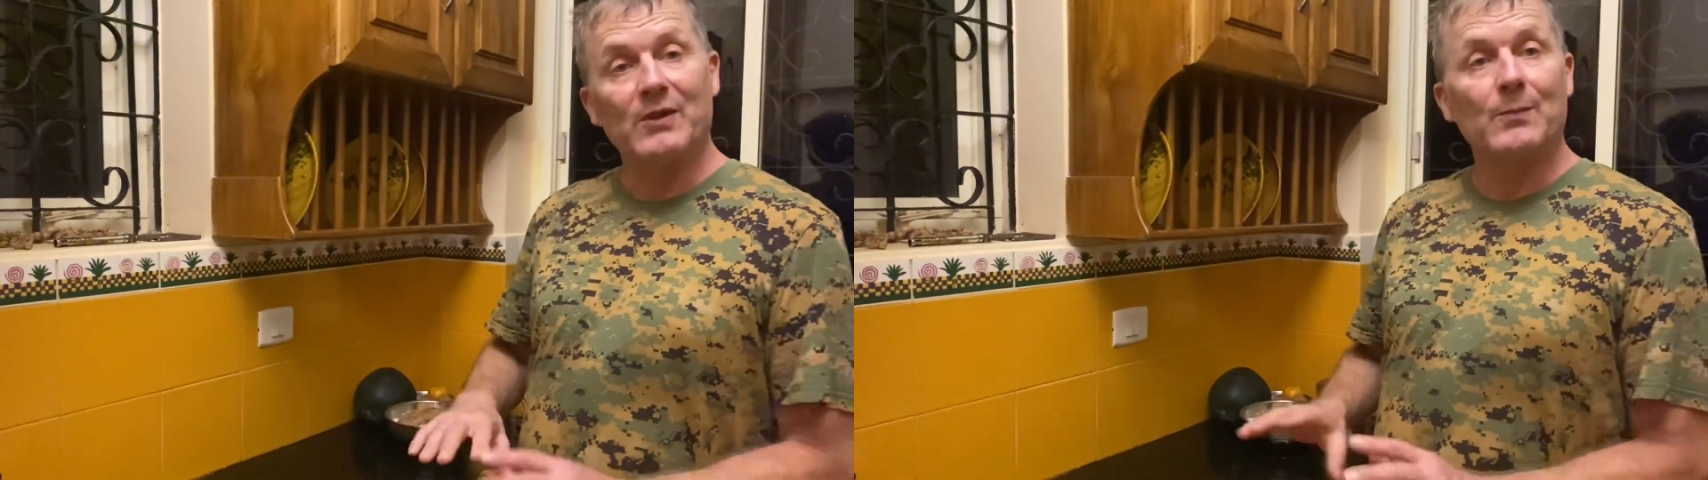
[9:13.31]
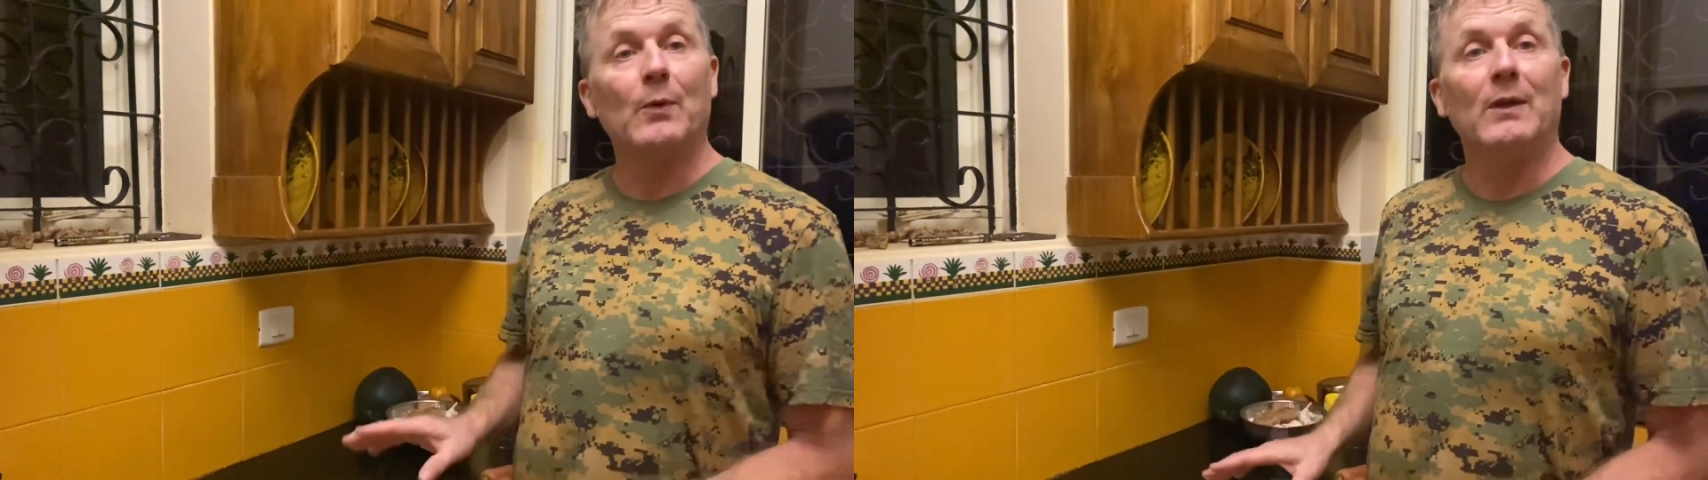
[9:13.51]

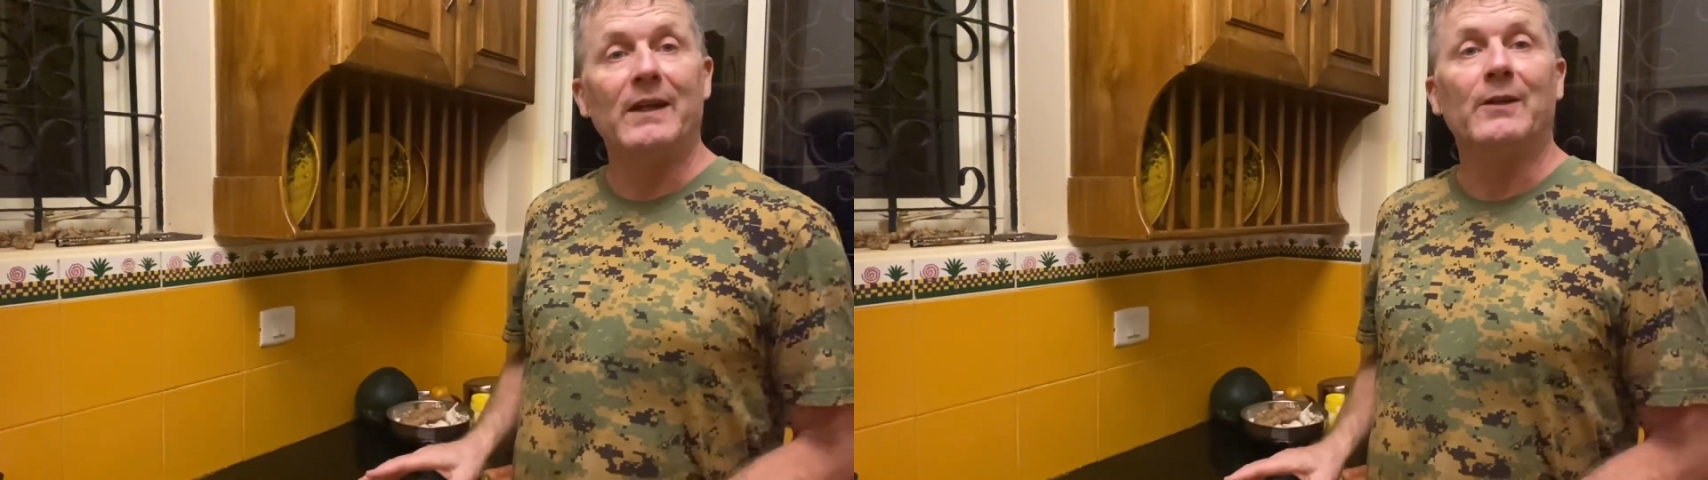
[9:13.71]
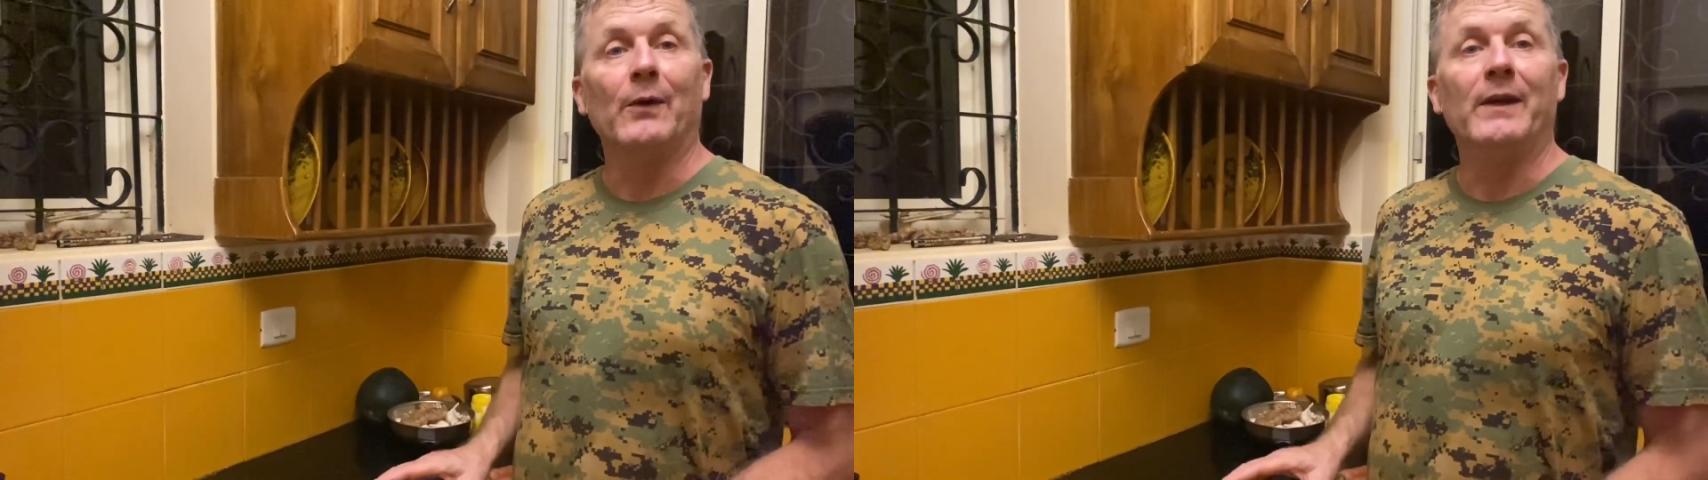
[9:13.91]
just put a
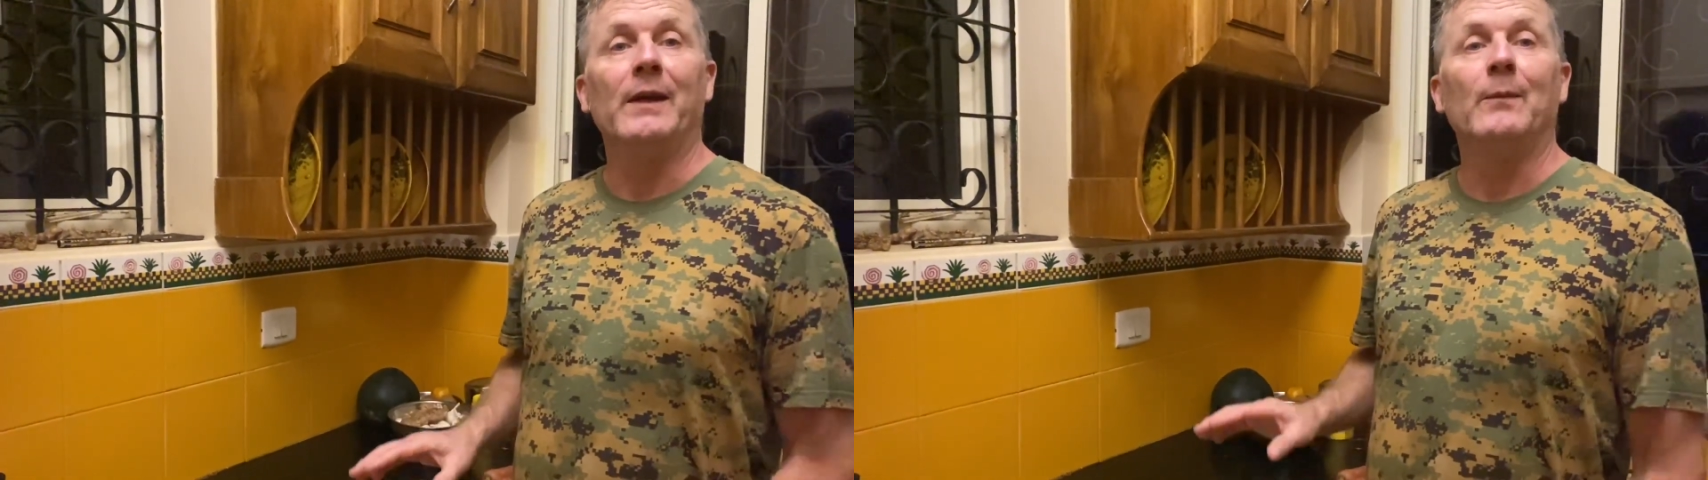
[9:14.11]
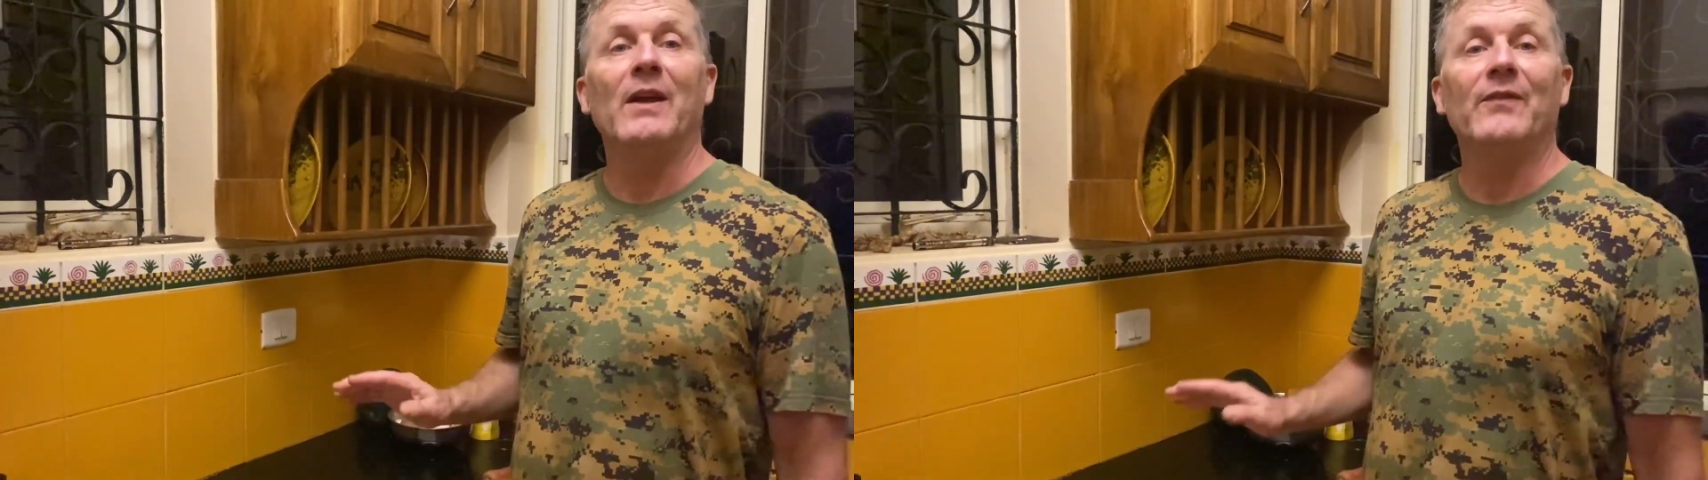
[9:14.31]
lid on it
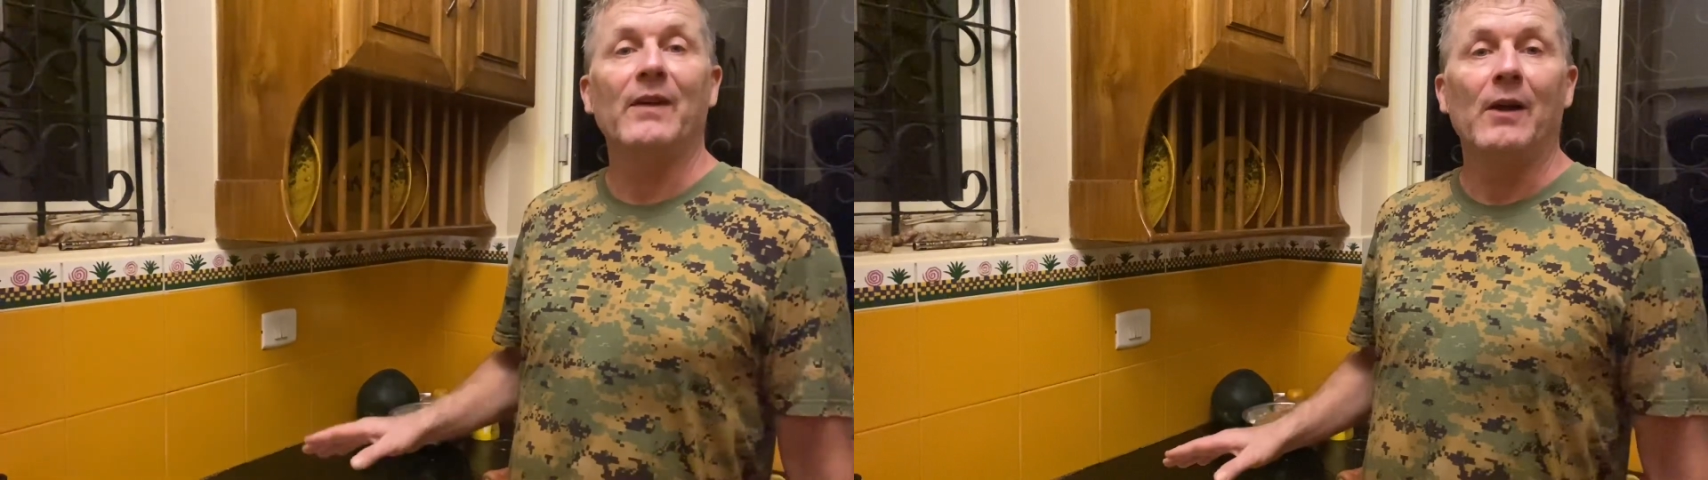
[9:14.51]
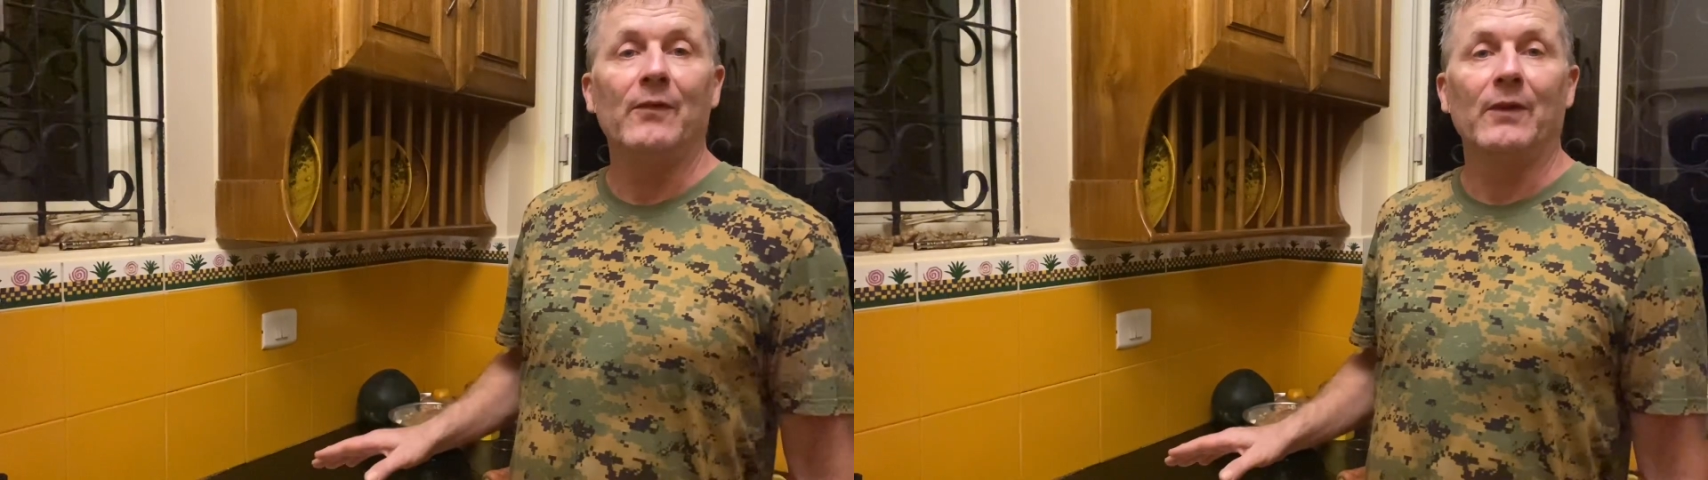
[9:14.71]
and left it
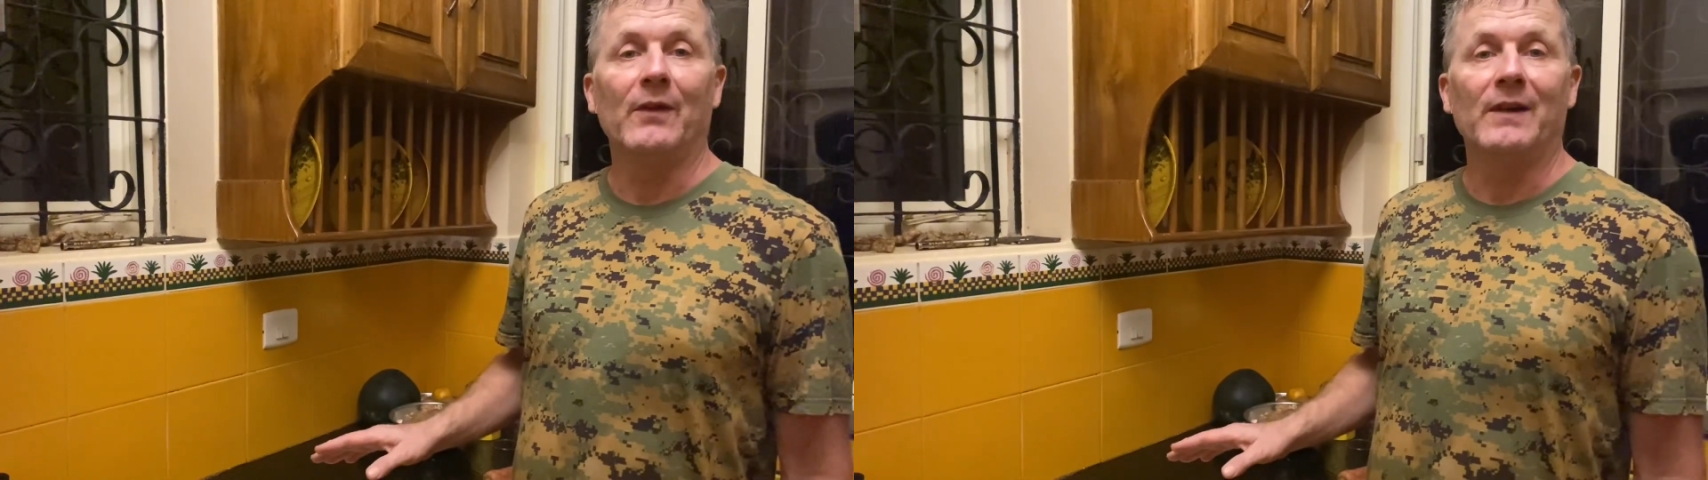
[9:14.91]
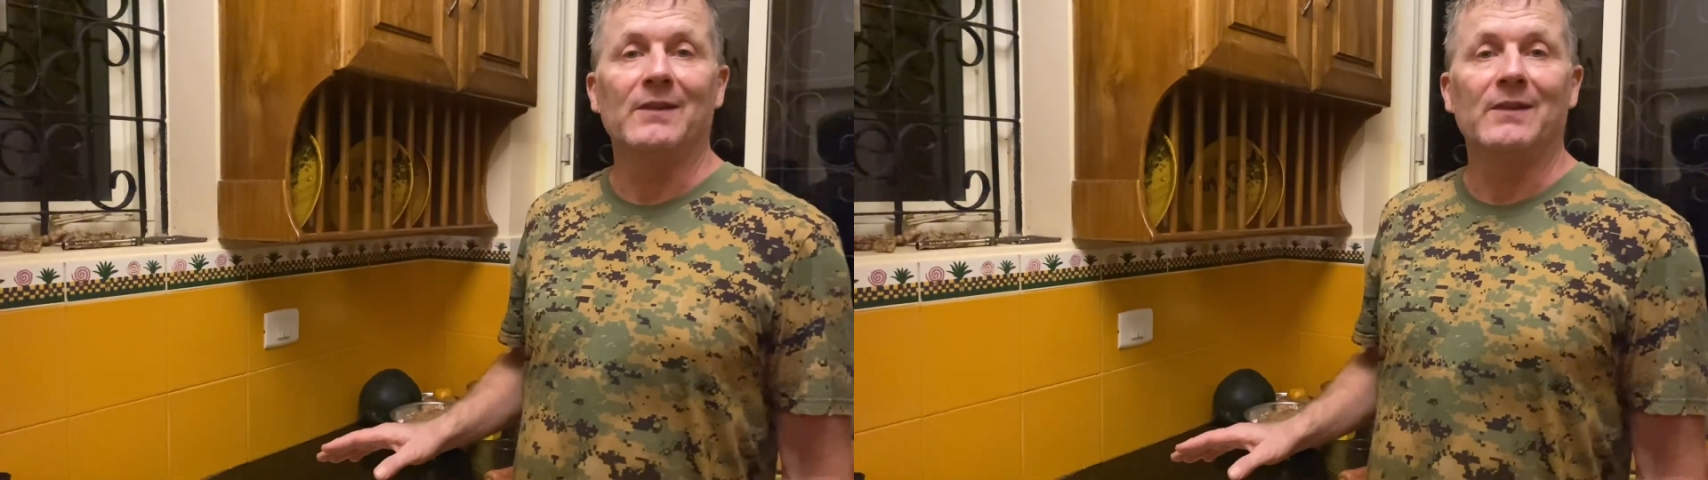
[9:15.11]
overnight